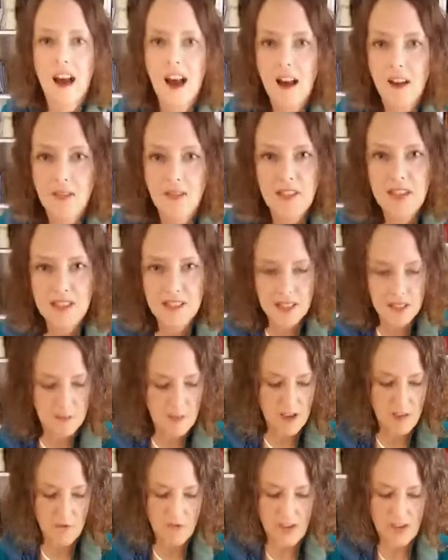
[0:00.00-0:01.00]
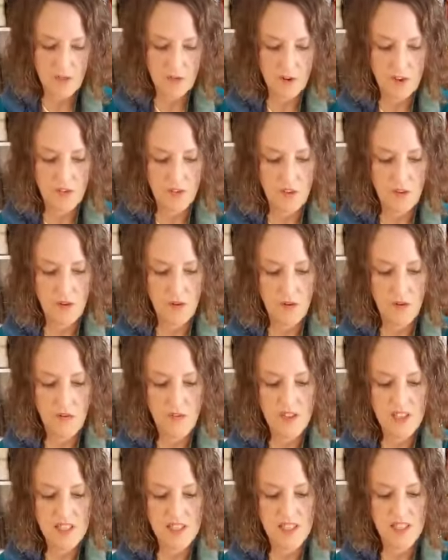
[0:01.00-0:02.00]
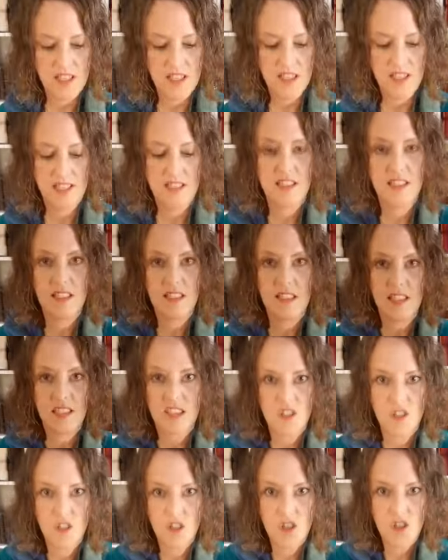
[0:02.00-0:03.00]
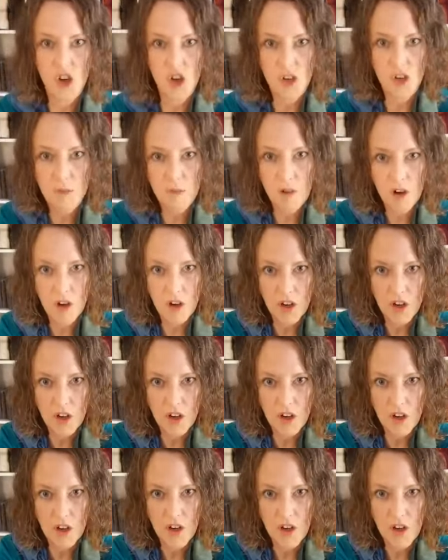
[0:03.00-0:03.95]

This is my favorite though. This is this chalk marker,